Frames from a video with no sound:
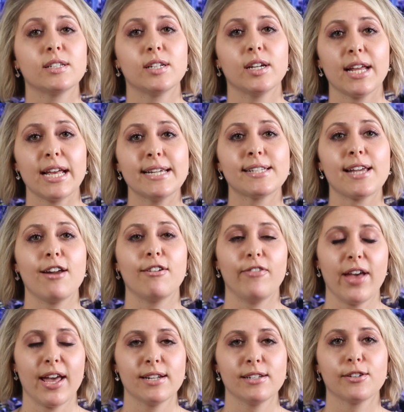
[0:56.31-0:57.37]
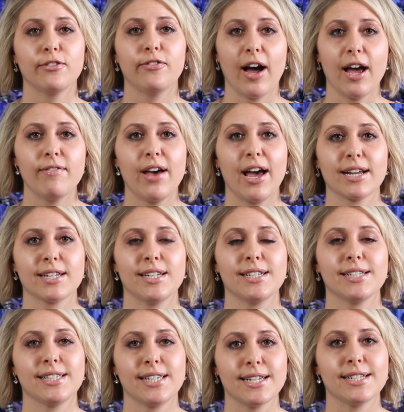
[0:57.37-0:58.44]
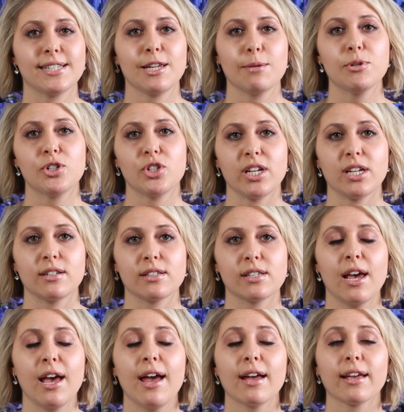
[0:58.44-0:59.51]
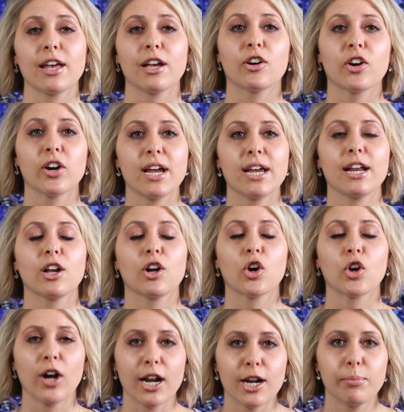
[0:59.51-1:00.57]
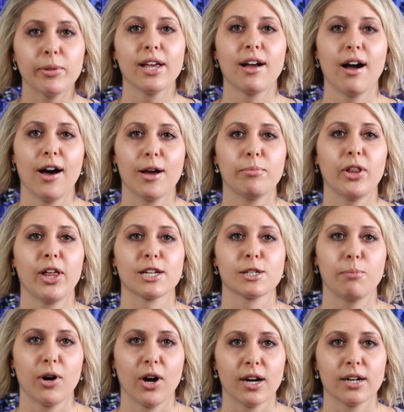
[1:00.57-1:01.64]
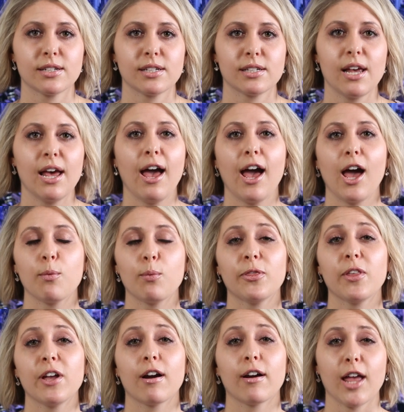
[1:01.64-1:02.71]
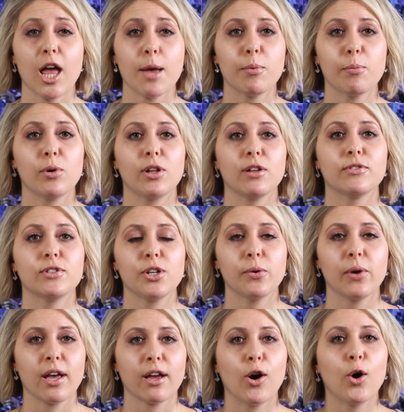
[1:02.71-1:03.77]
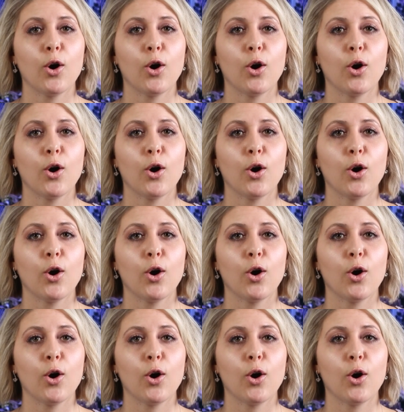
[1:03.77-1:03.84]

Today's advanced five axis CNC machines can create incredibly complex parts, and what they are capable of doing